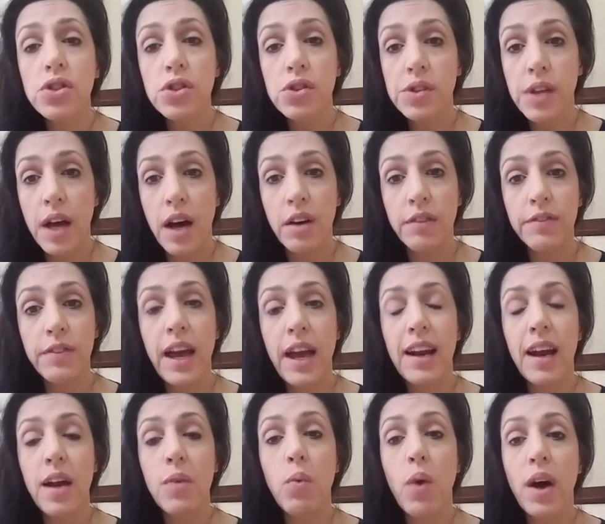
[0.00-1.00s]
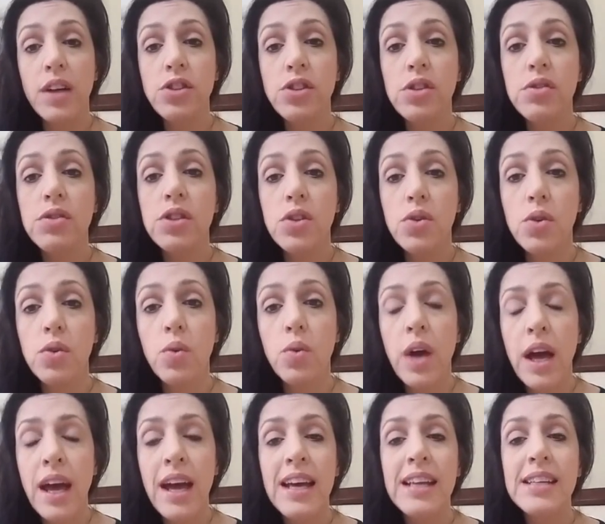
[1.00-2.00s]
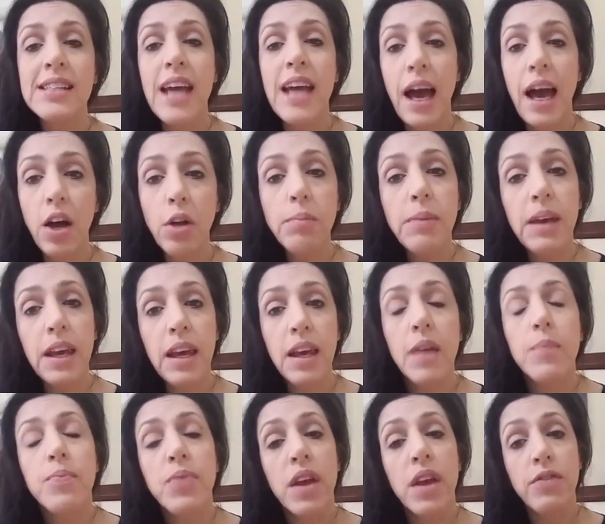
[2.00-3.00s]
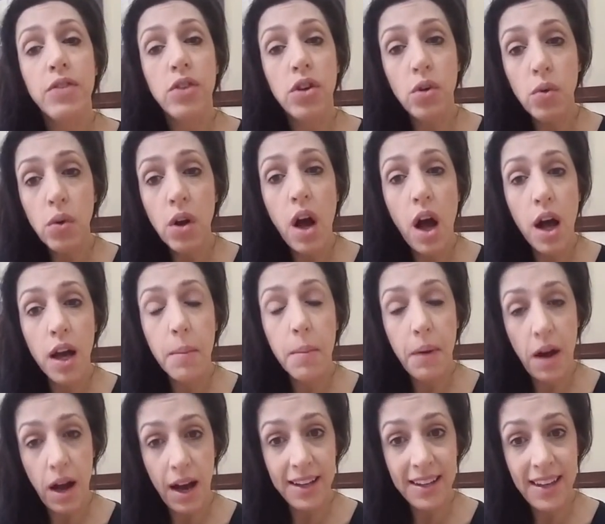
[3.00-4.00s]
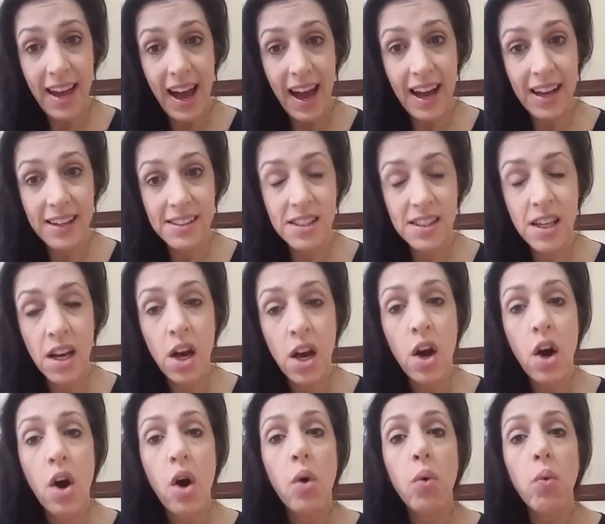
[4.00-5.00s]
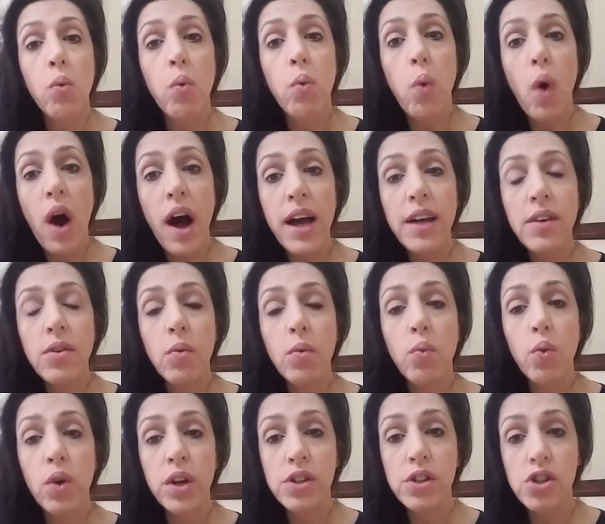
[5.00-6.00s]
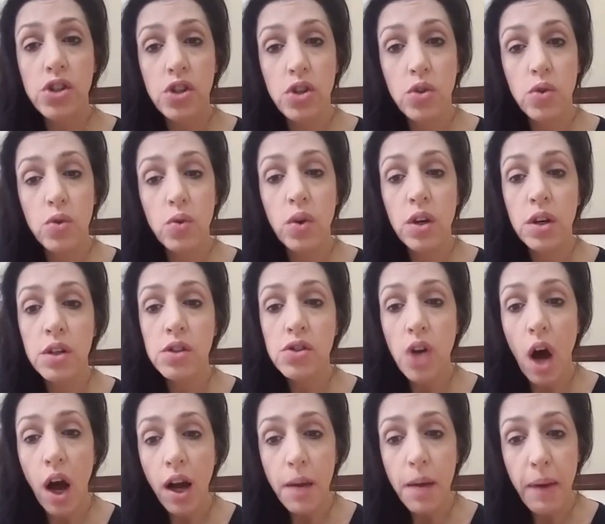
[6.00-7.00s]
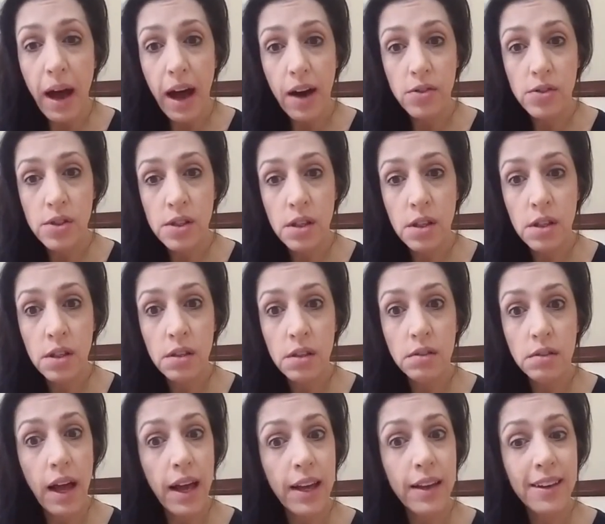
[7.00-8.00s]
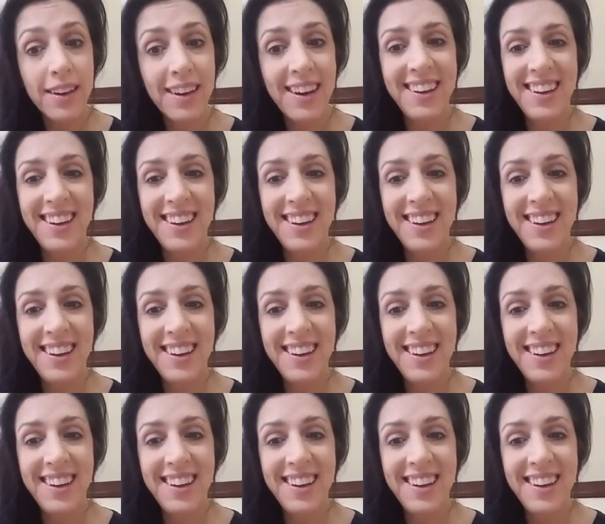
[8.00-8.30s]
yourself, and I want you to tell me, if you were on a podcast, what would you talk about? Like,